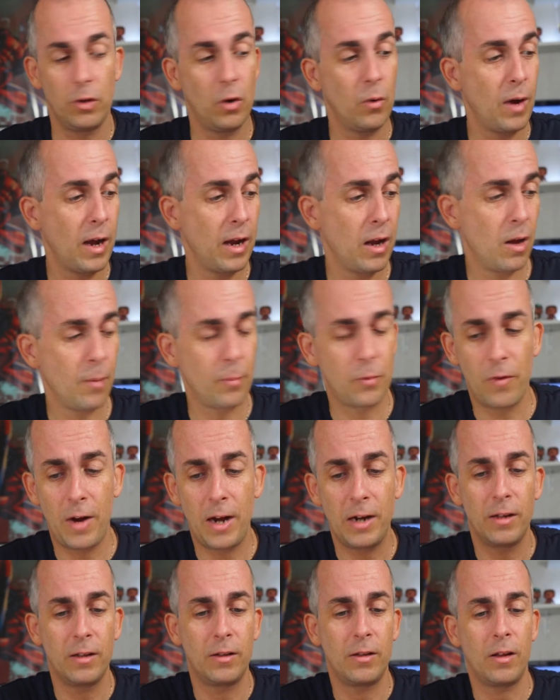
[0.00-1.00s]
So I
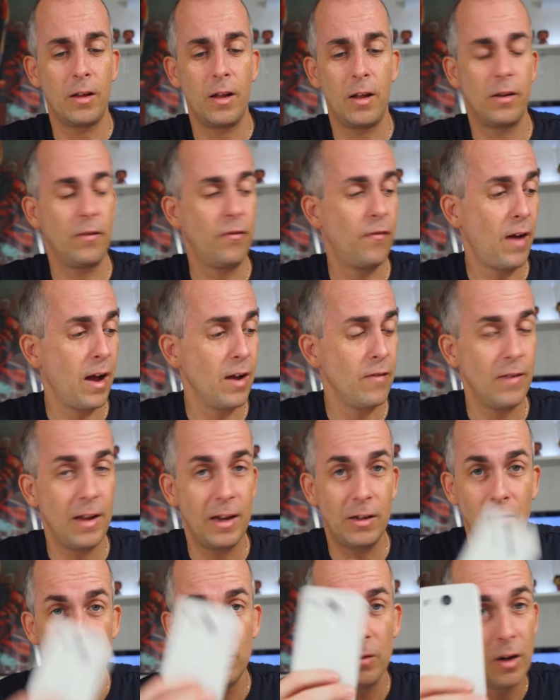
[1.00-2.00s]
upgraded the
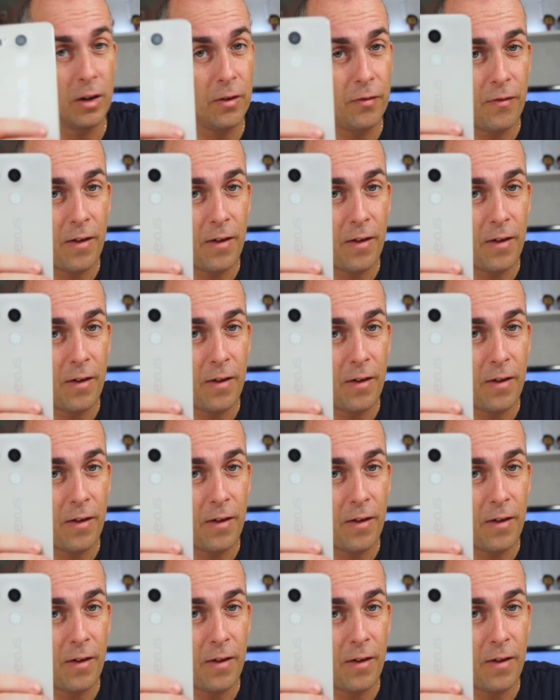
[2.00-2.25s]
5X to another